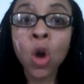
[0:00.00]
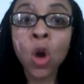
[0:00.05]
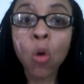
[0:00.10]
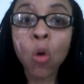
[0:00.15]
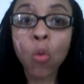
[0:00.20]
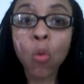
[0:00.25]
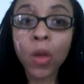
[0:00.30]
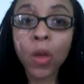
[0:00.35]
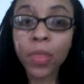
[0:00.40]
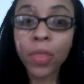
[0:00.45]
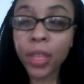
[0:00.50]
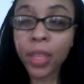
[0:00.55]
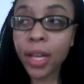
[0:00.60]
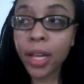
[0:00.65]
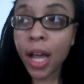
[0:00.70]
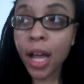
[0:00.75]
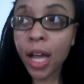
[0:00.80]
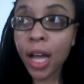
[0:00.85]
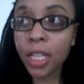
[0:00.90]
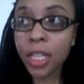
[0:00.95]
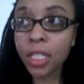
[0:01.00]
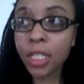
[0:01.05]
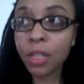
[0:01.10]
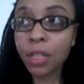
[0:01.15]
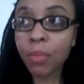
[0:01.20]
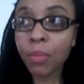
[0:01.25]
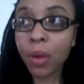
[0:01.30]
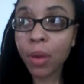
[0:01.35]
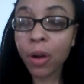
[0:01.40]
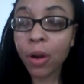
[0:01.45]
when the
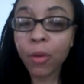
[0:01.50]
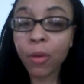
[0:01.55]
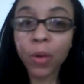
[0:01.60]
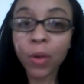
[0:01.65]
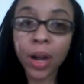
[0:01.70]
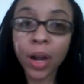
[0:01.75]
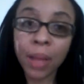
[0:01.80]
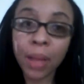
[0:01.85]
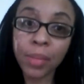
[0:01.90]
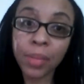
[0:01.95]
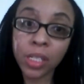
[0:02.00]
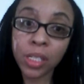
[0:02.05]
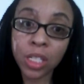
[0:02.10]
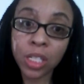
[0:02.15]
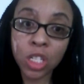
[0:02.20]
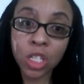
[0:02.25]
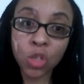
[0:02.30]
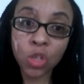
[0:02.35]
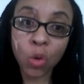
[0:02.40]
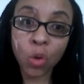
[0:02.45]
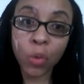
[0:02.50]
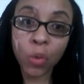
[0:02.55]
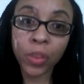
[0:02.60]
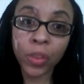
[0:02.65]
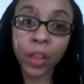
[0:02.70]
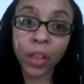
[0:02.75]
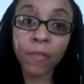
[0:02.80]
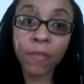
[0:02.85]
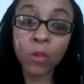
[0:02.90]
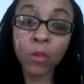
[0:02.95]
customer would come into the store with
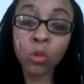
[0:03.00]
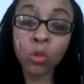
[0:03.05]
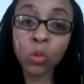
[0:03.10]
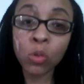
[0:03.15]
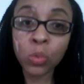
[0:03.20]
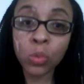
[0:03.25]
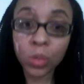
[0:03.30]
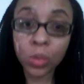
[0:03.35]
a food